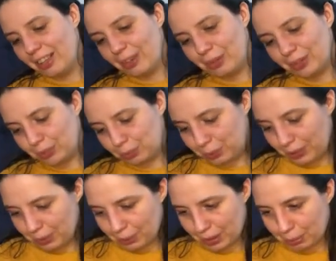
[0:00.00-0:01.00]
was really
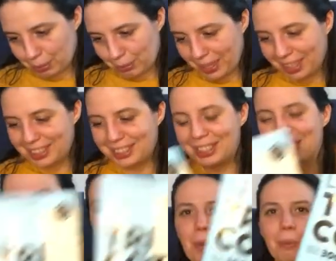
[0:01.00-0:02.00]
well prepared.
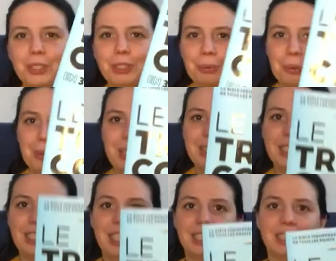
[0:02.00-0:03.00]
But you've probably
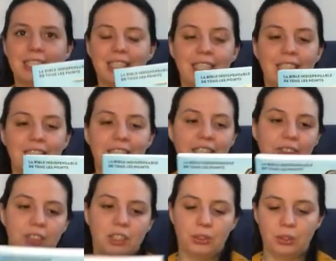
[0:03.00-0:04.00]
seen it. It
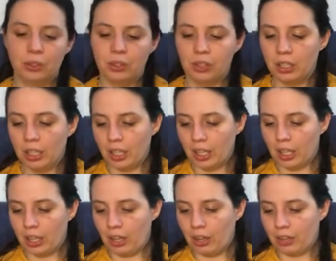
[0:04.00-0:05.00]
gives you
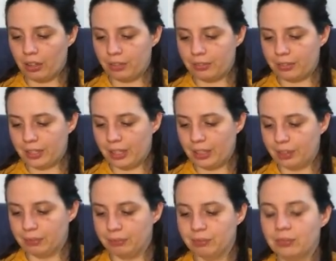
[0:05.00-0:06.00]
a lot of
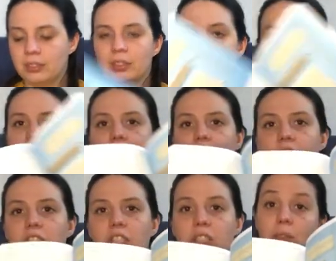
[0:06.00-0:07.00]

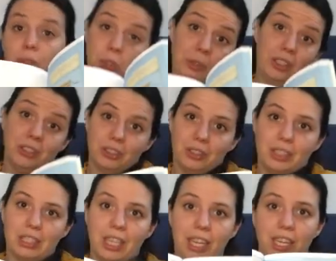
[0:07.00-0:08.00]
stitch 300
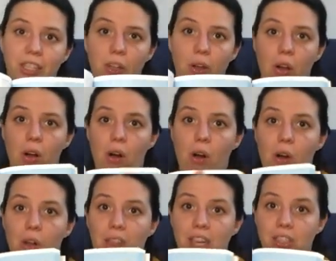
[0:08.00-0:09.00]
and all
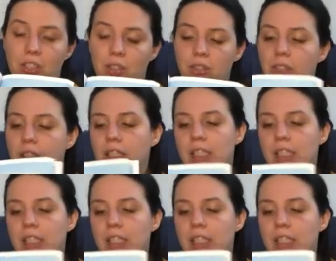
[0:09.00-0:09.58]
they're done.